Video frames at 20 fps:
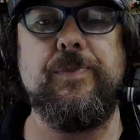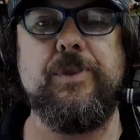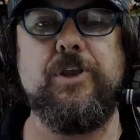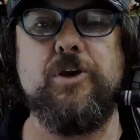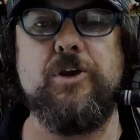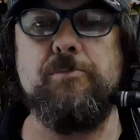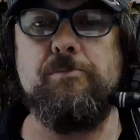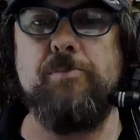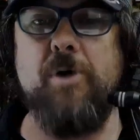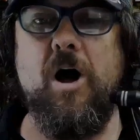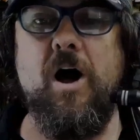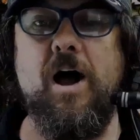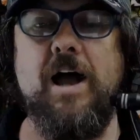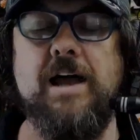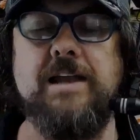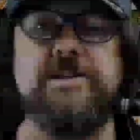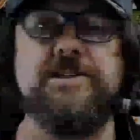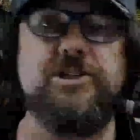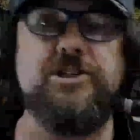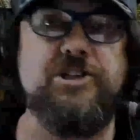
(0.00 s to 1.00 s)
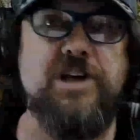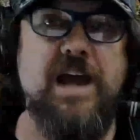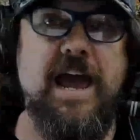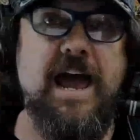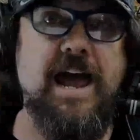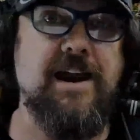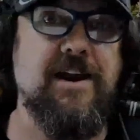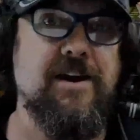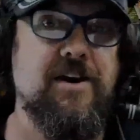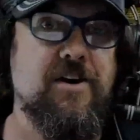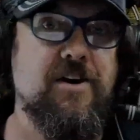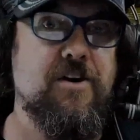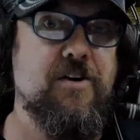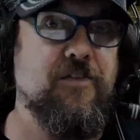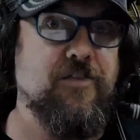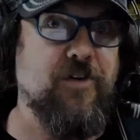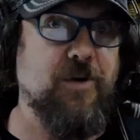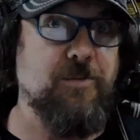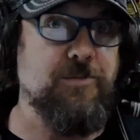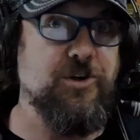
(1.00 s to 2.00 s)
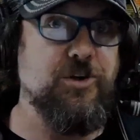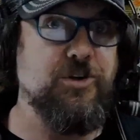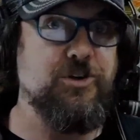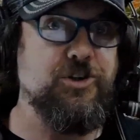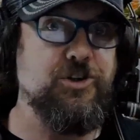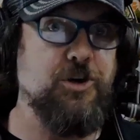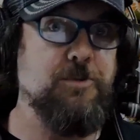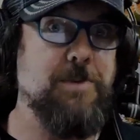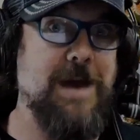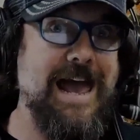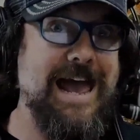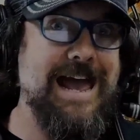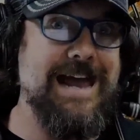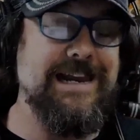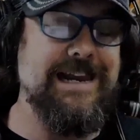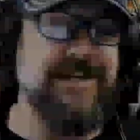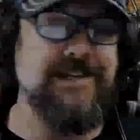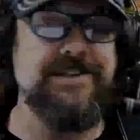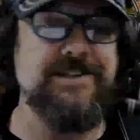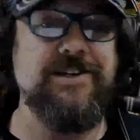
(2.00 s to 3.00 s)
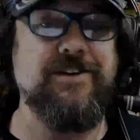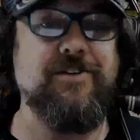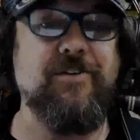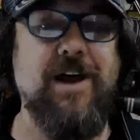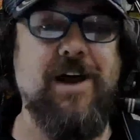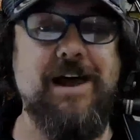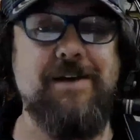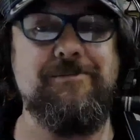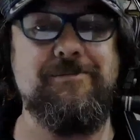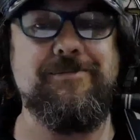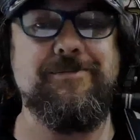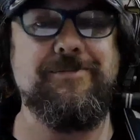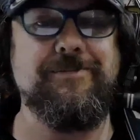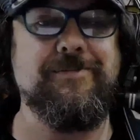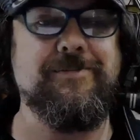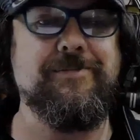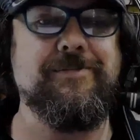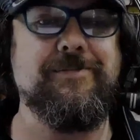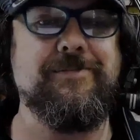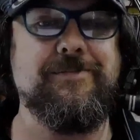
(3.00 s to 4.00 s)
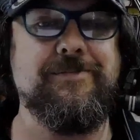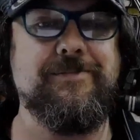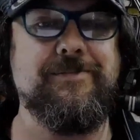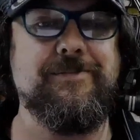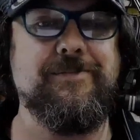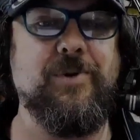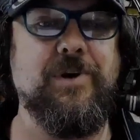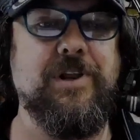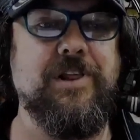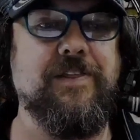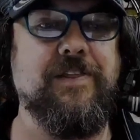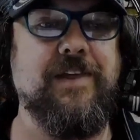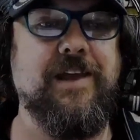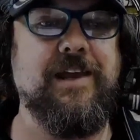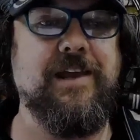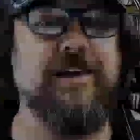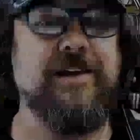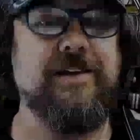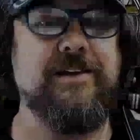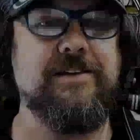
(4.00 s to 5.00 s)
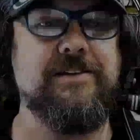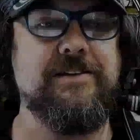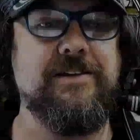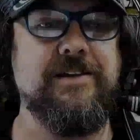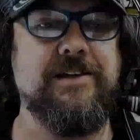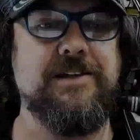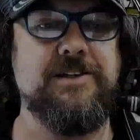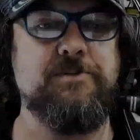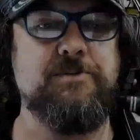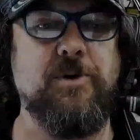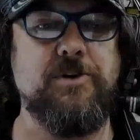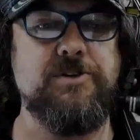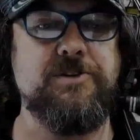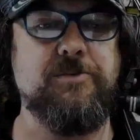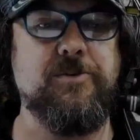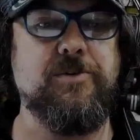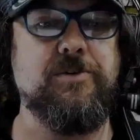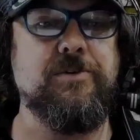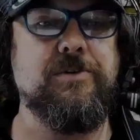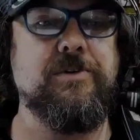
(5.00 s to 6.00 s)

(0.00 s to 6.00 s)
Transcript: combines chat from YouTube and Instagram. What do you think? Do you think it's possible?